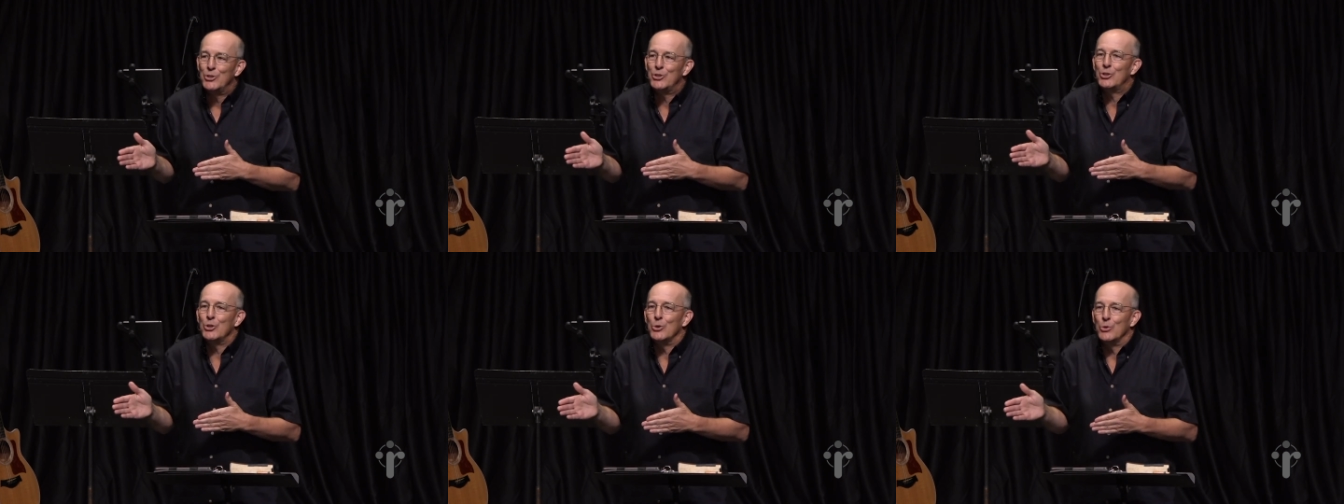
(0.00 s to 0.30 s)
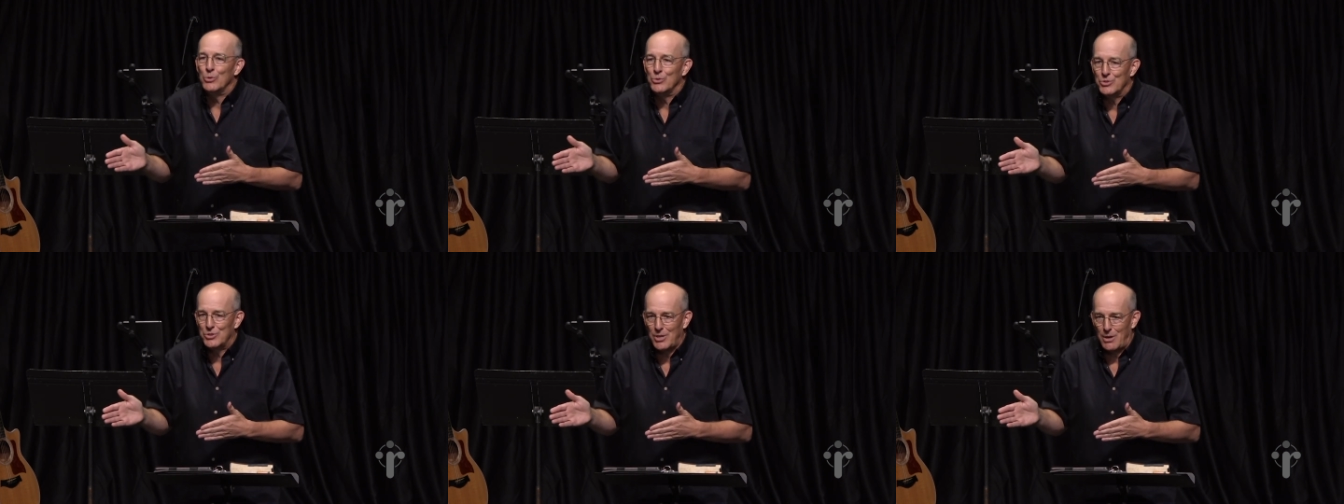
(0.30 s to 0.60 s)

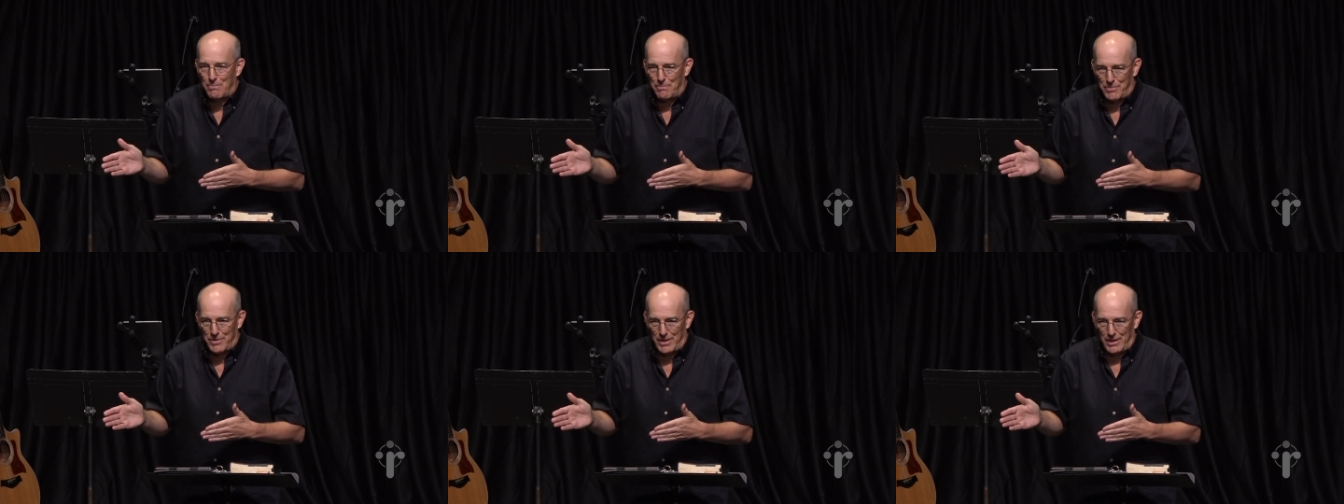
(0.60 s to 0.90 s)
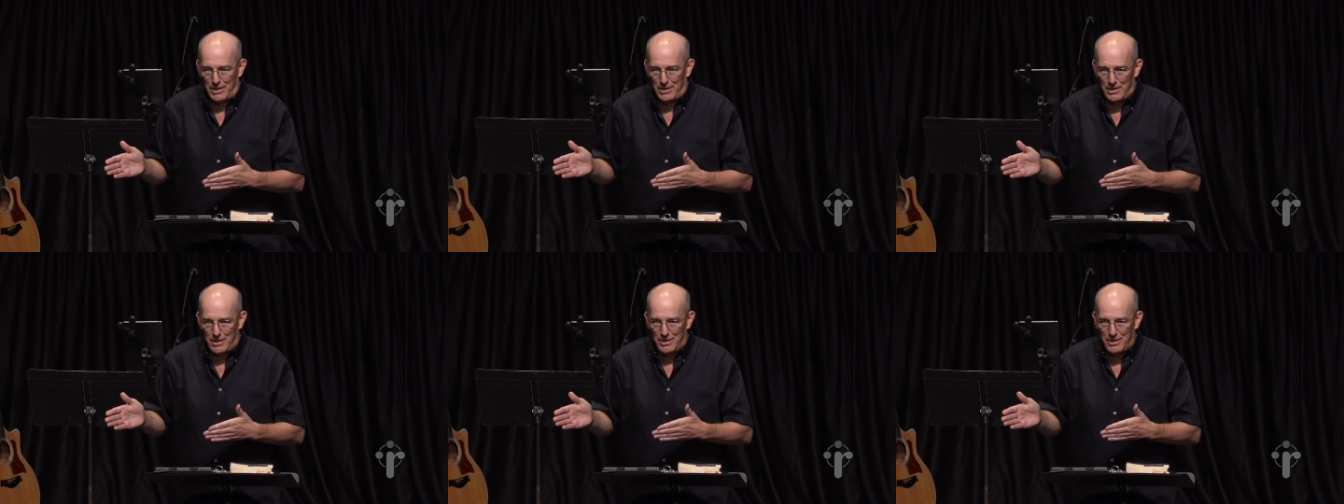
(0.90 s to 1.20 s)
do
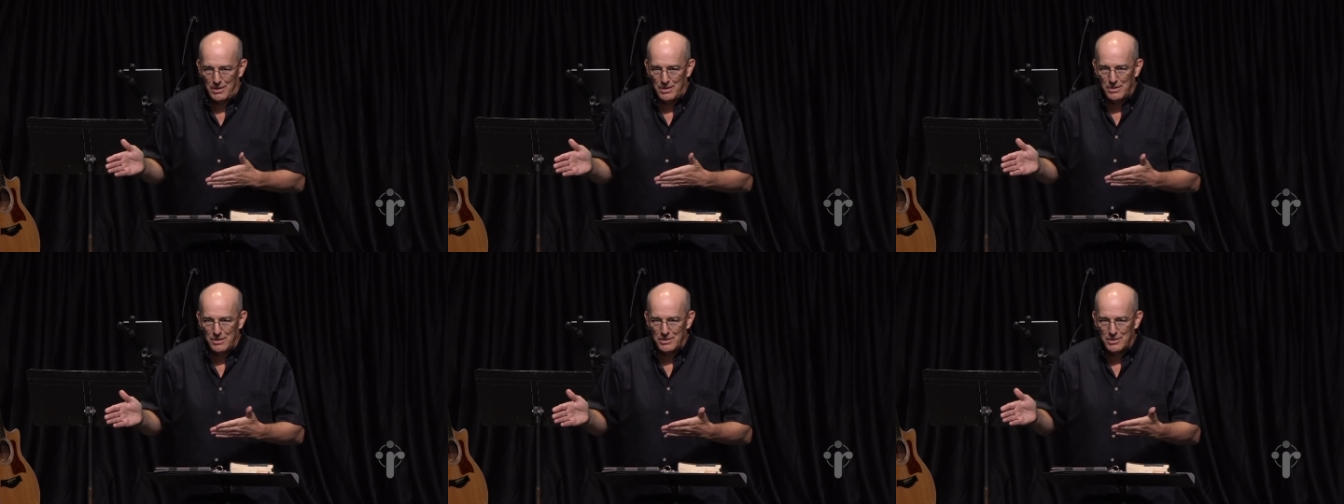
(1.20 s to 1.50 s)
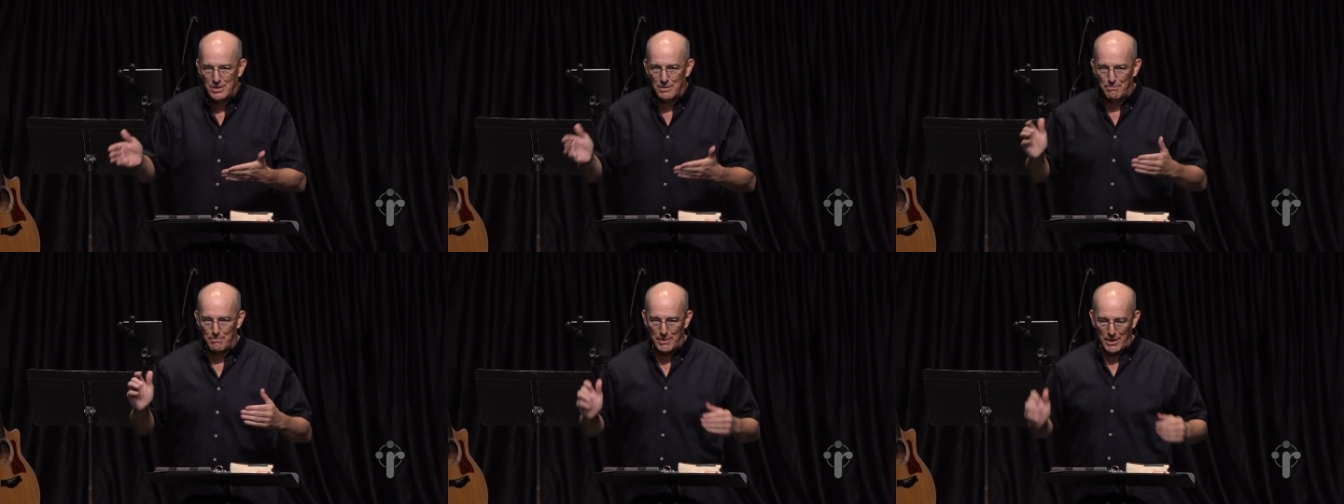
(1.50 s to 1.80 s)
something
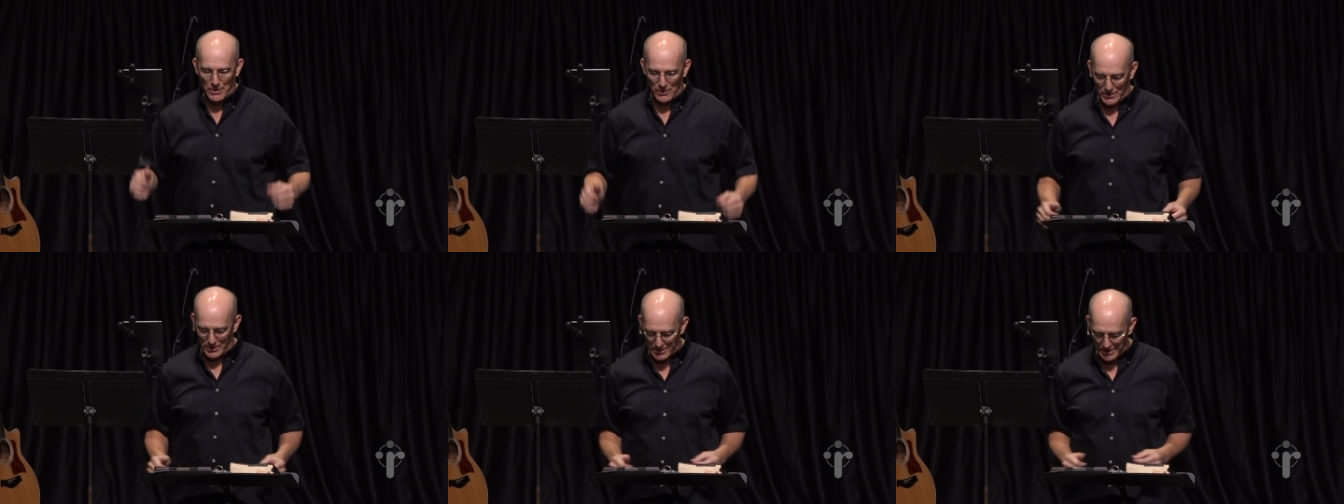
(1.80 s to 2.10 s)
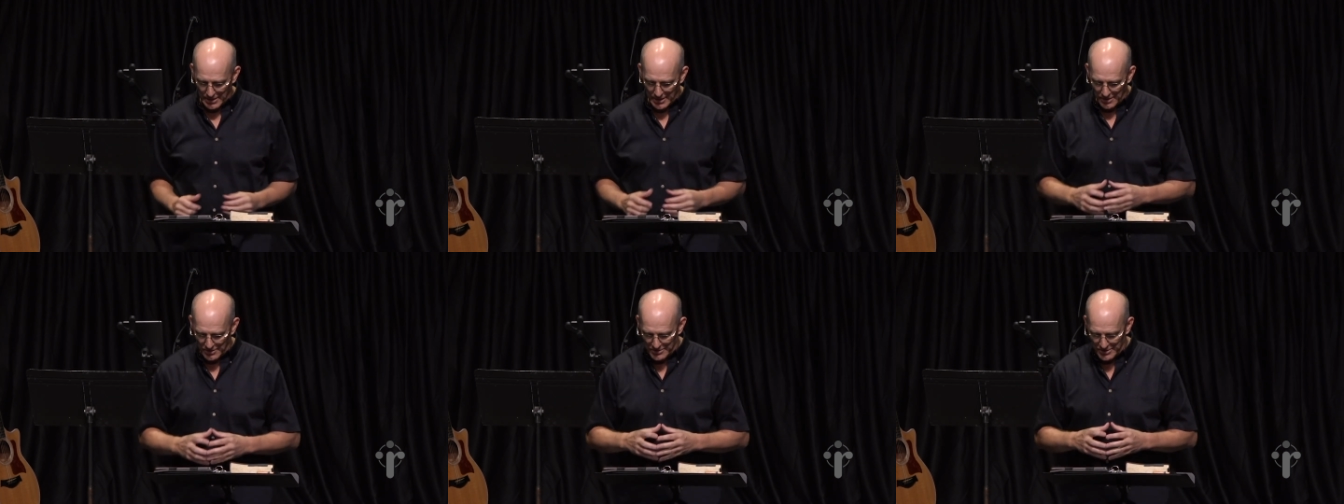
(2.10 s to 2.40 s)
to merit
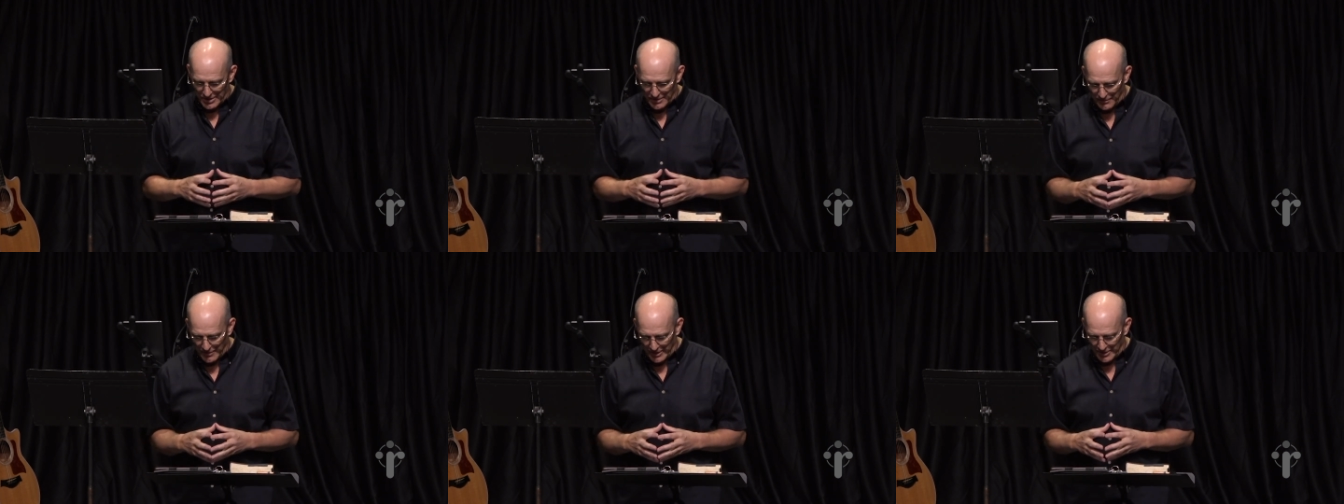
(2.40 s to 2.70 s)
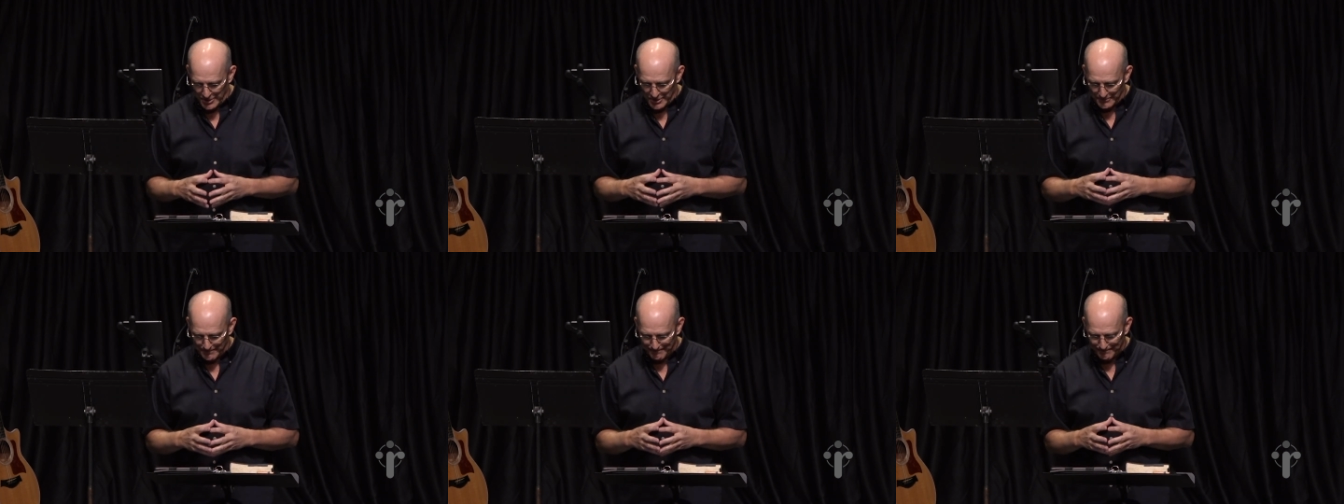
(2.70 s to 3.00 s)
our
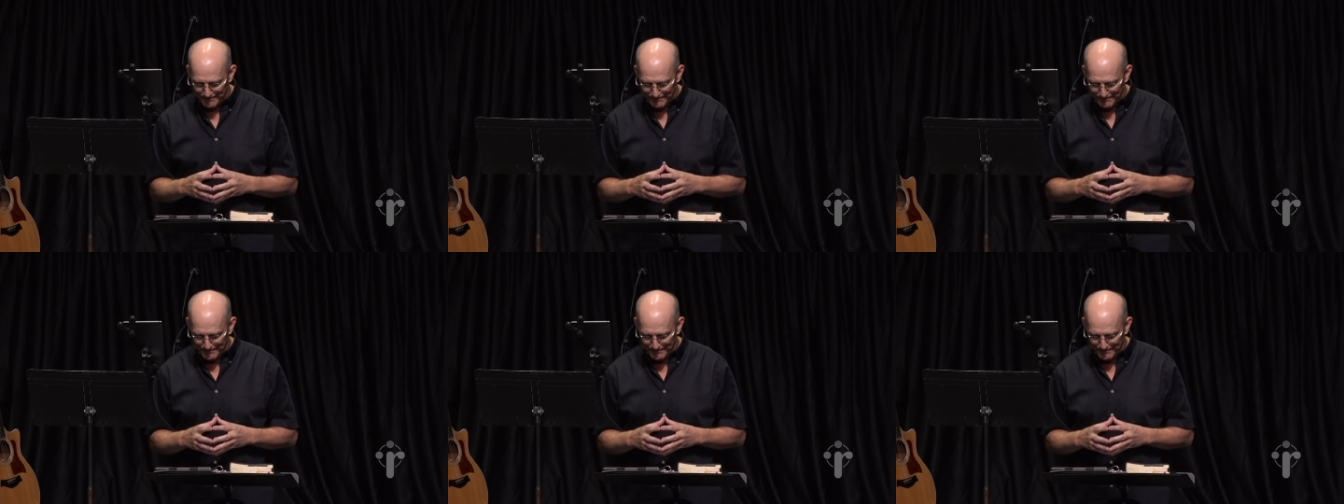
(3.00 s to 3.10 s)
salvation?